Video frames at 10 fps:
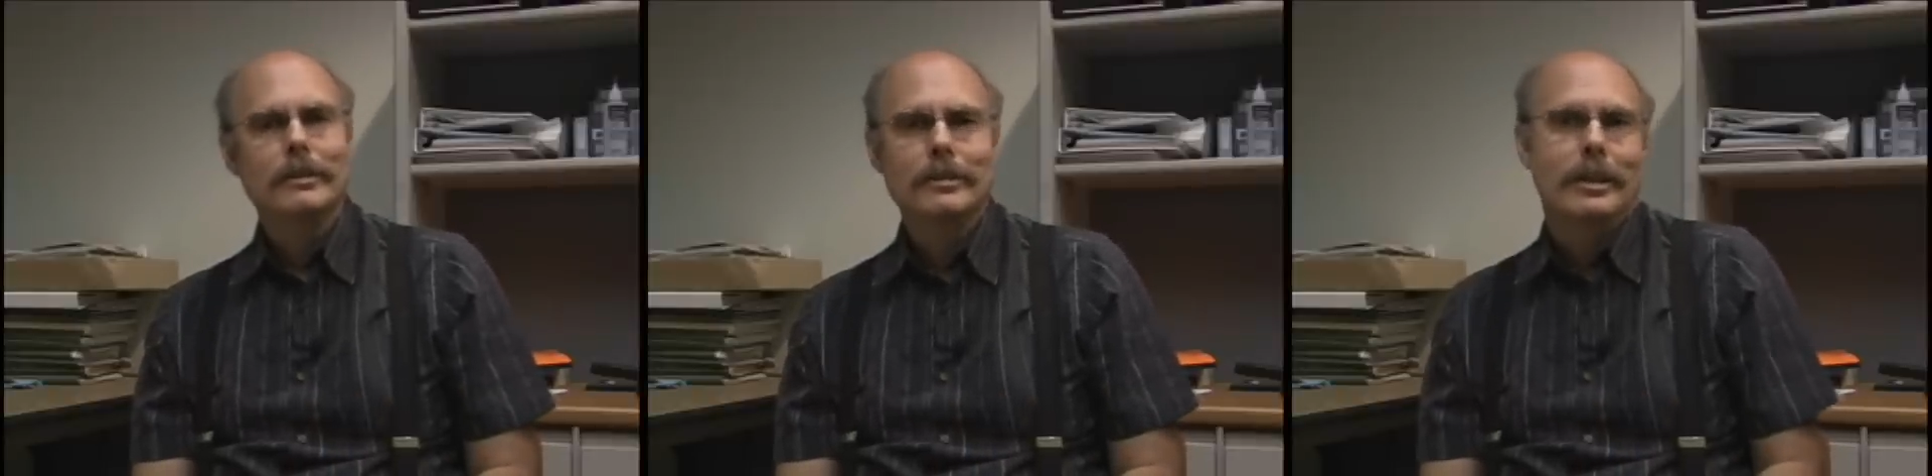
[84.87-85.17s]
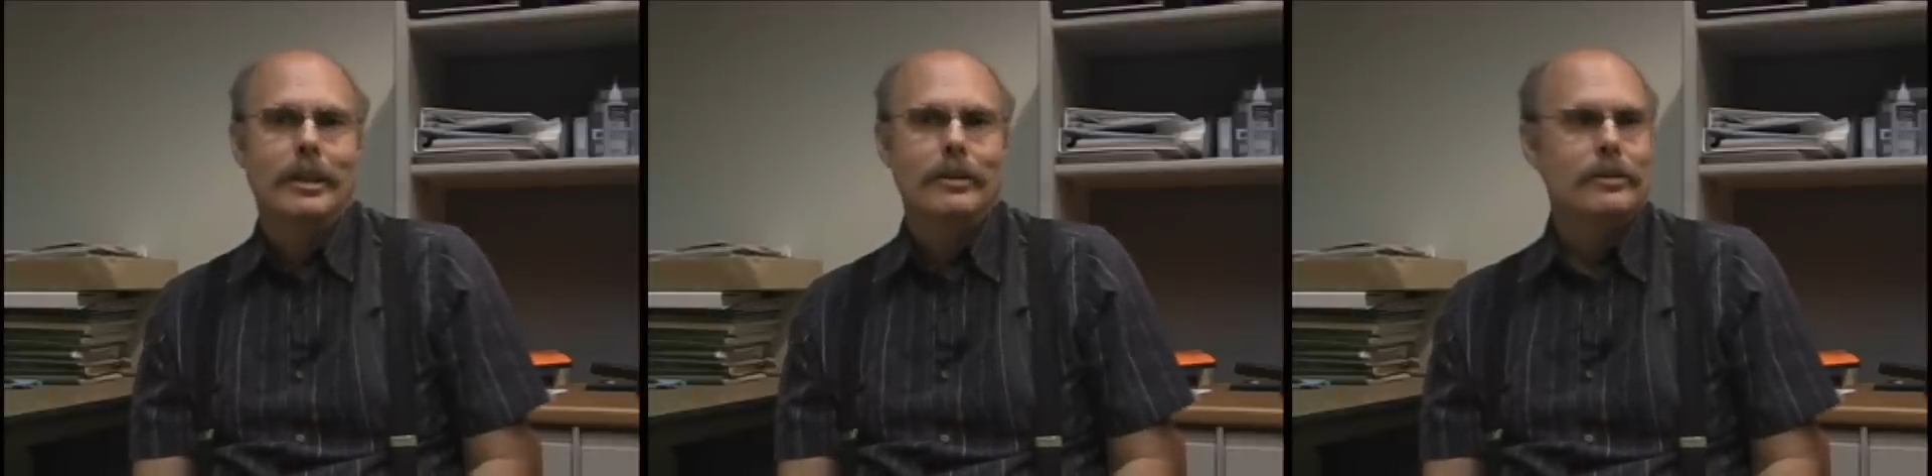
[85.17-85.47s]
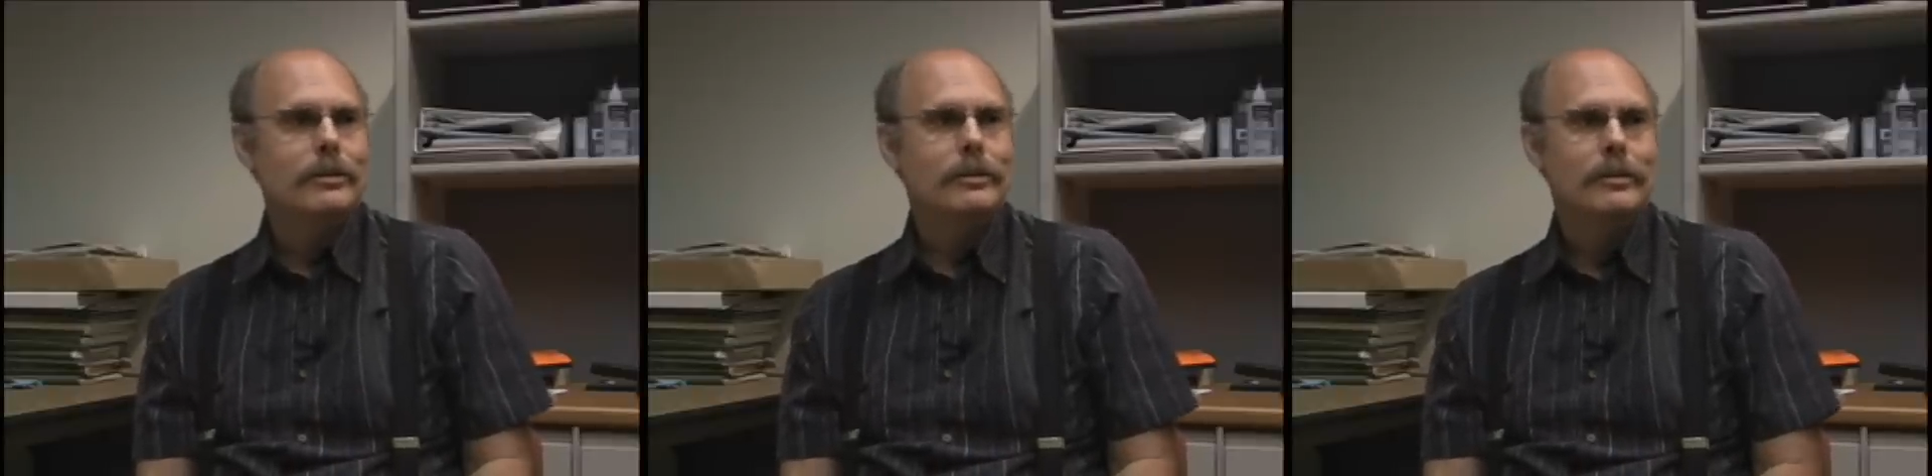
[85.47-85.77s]
change
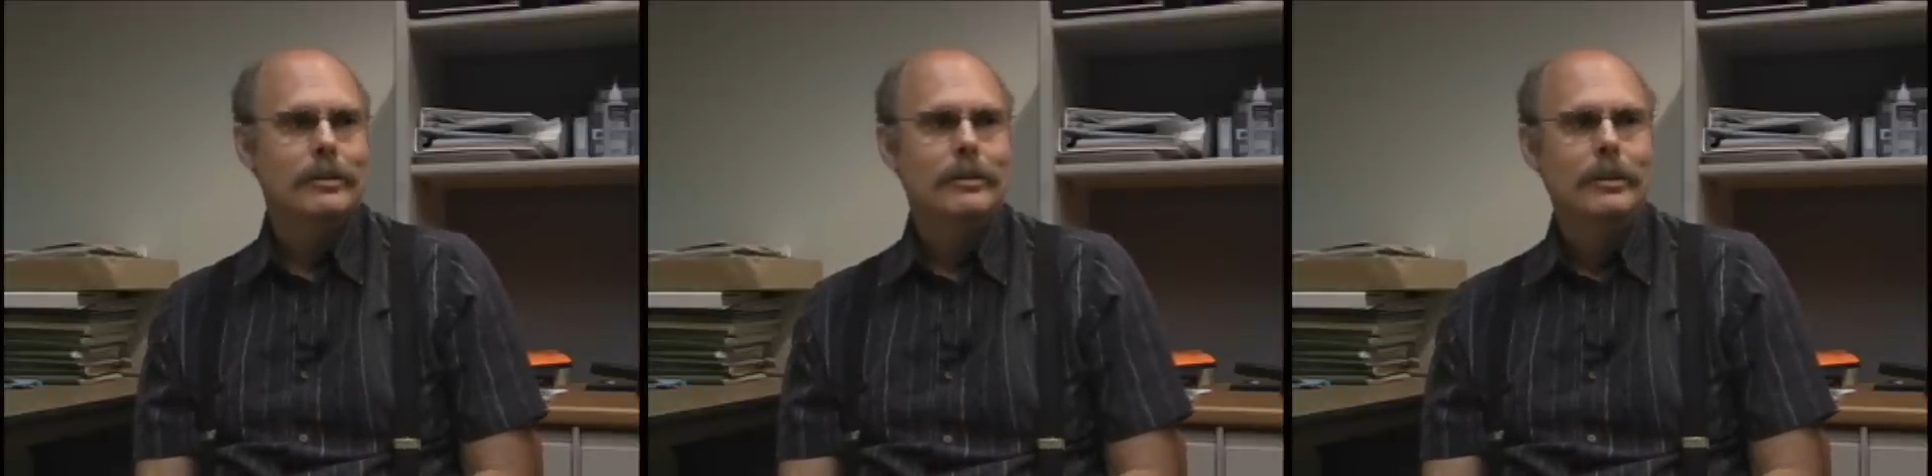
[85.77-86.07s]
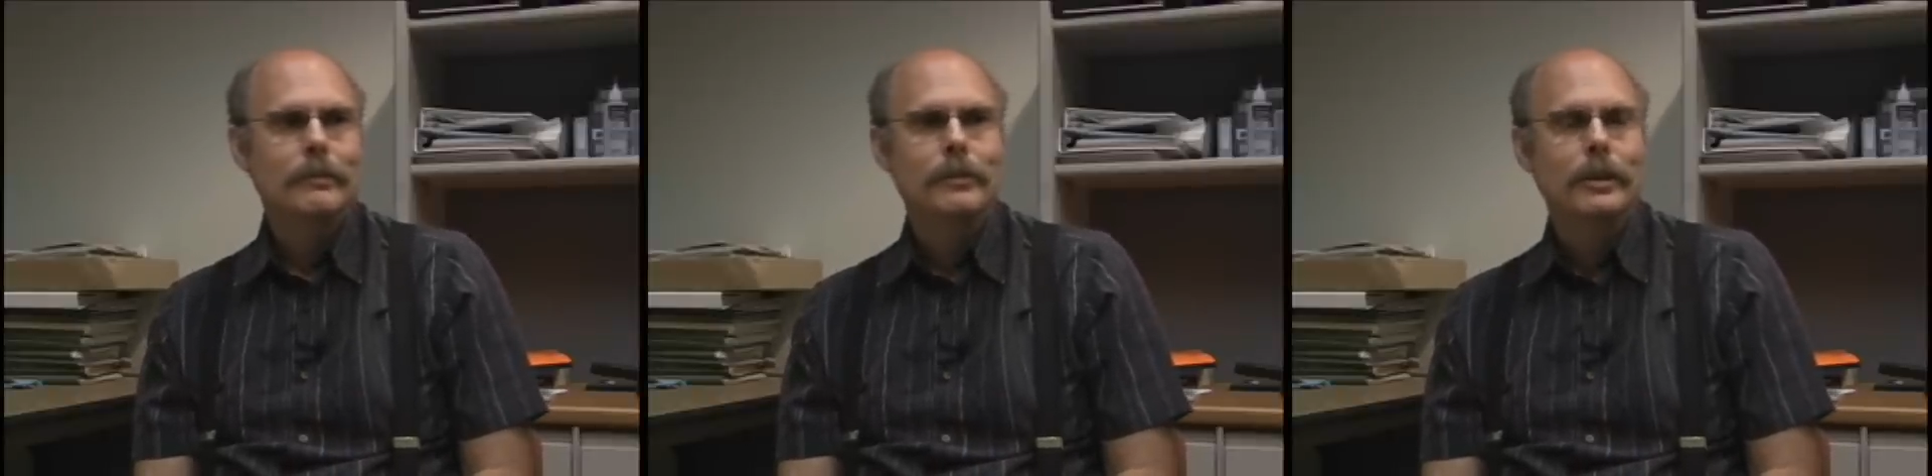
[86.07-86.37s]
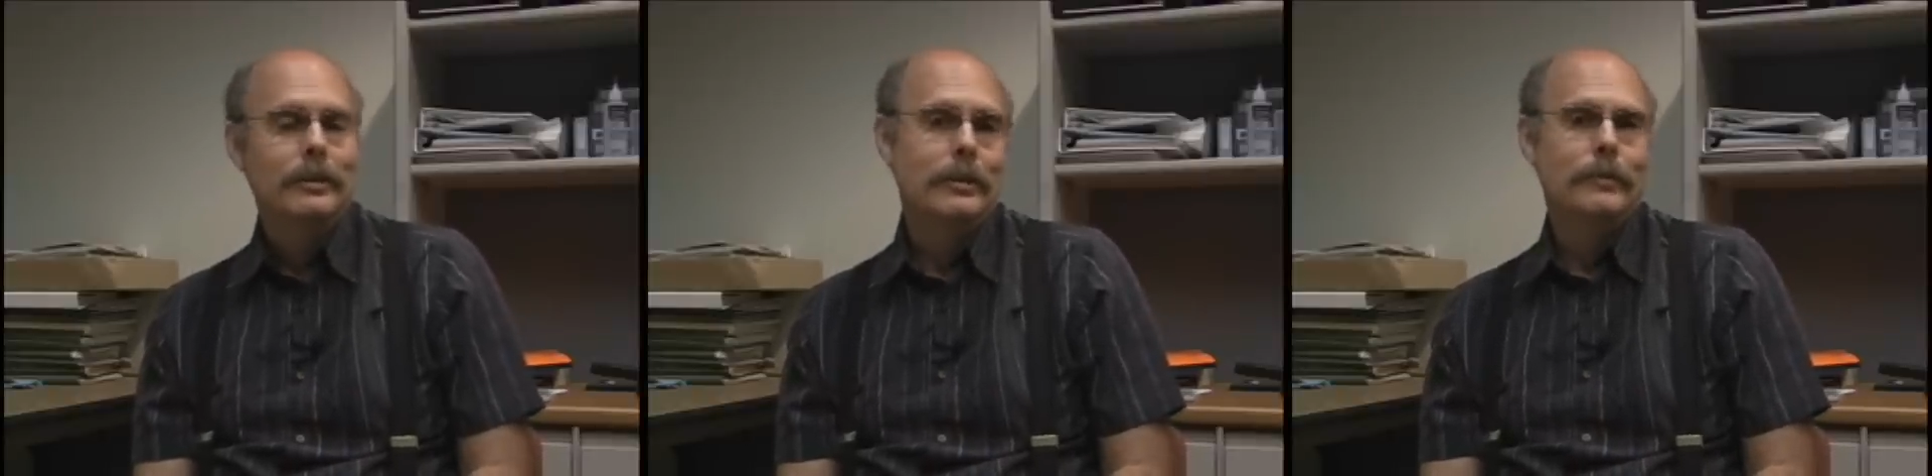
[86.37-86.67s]
is different
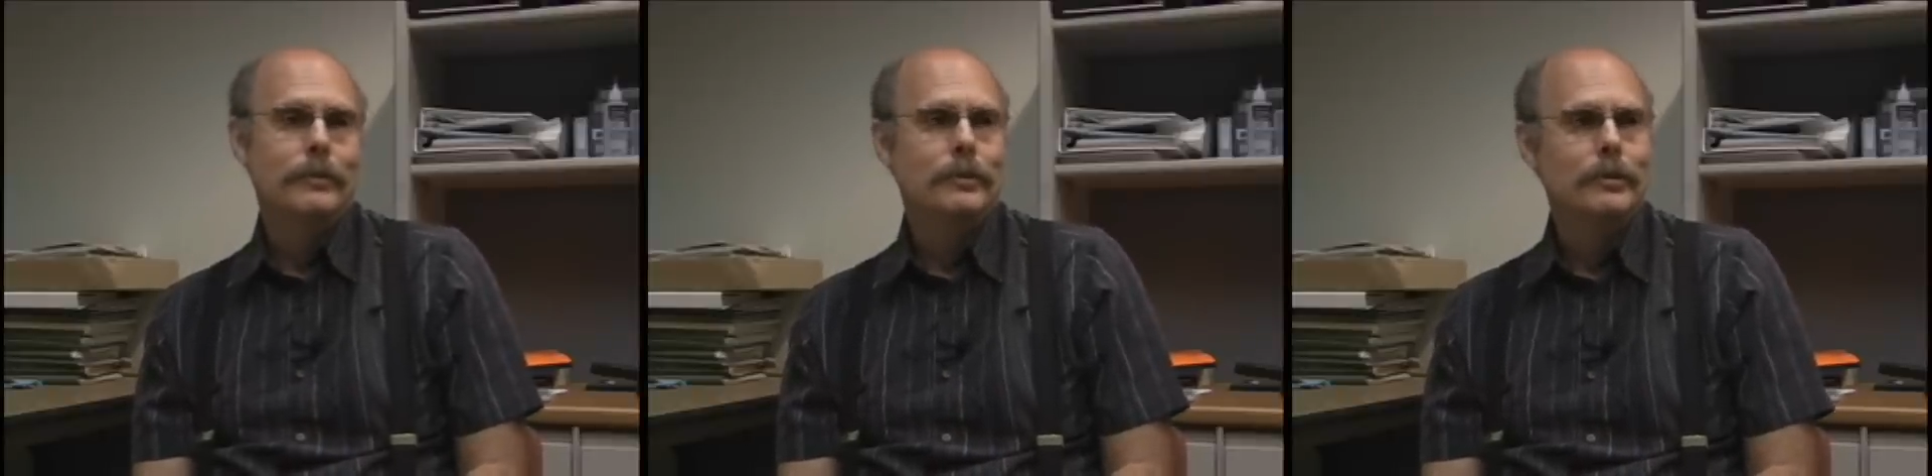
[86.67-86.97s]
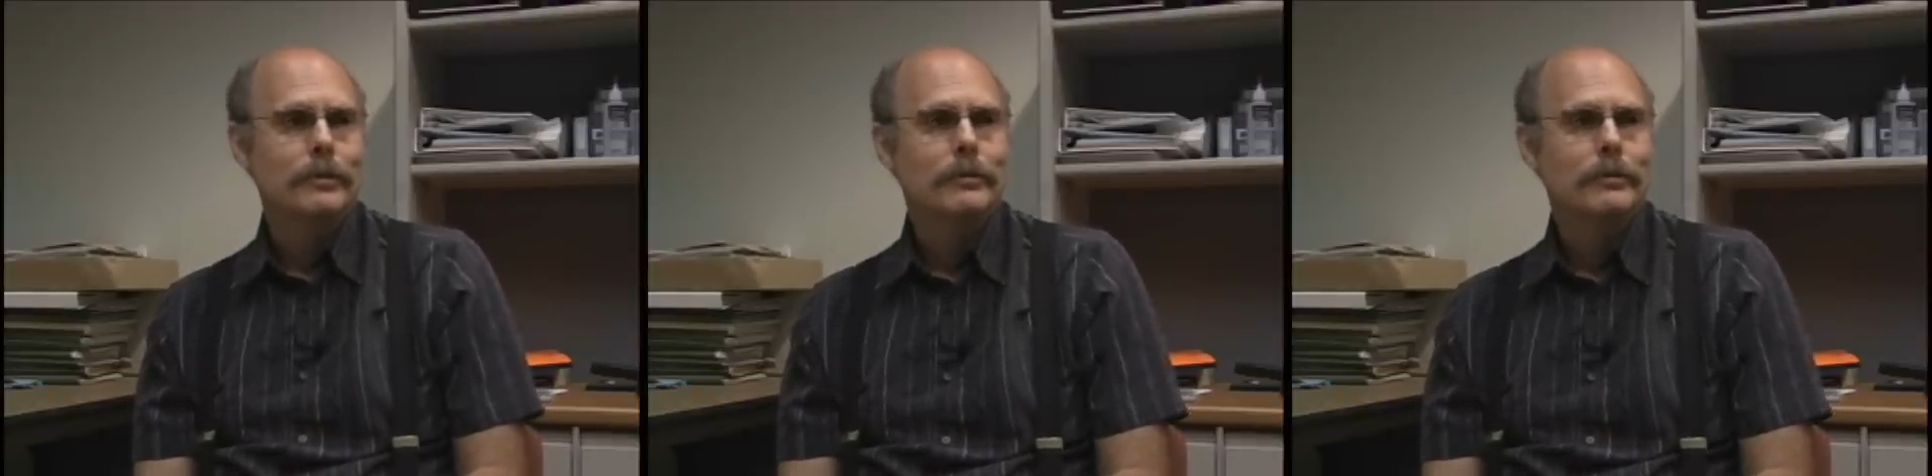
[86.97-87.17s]
and difficult.